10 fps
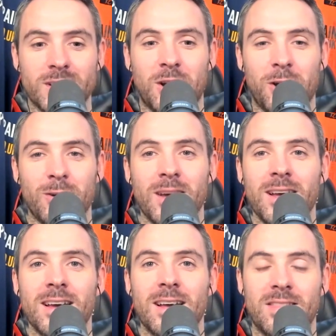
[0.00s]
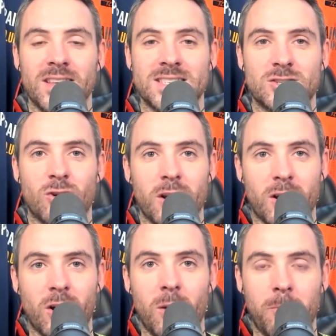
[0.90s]
So this is trying to
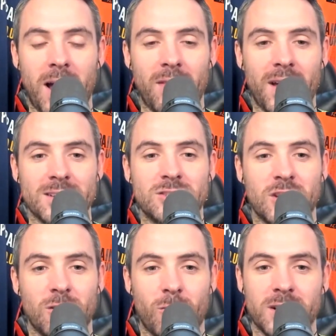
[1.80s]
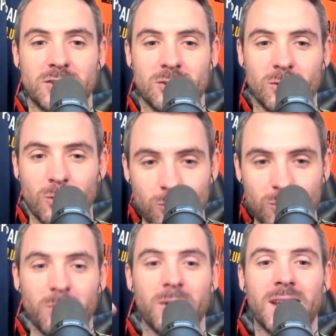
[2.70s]
combat that generational
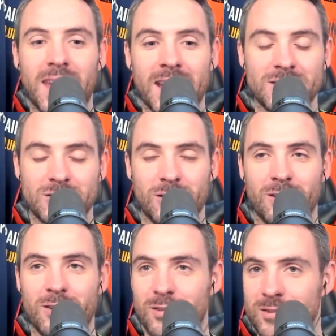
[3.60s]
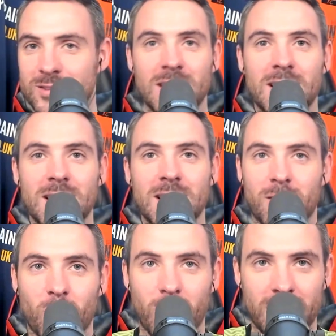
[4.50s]
communication and
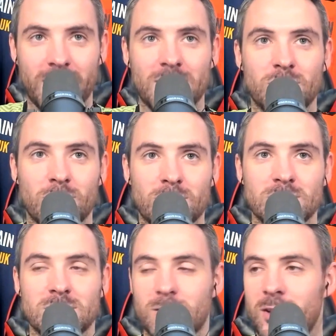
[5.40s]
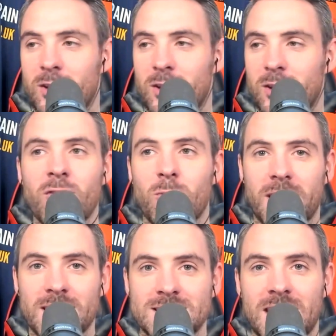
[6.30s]
like the way that you do it. Because, you know, everyone
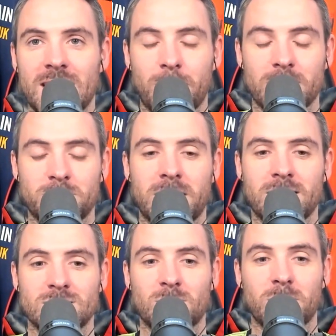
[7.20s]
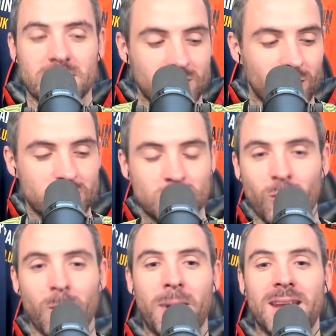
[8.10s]
gets scared about speaking to somebody that's got a
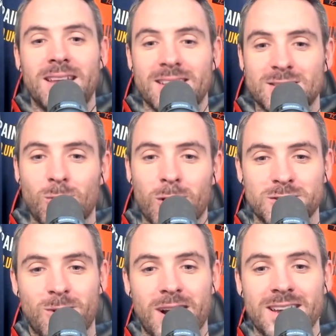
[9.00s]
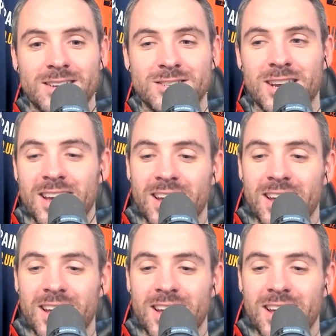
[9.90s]
strong opinion that's twice your age.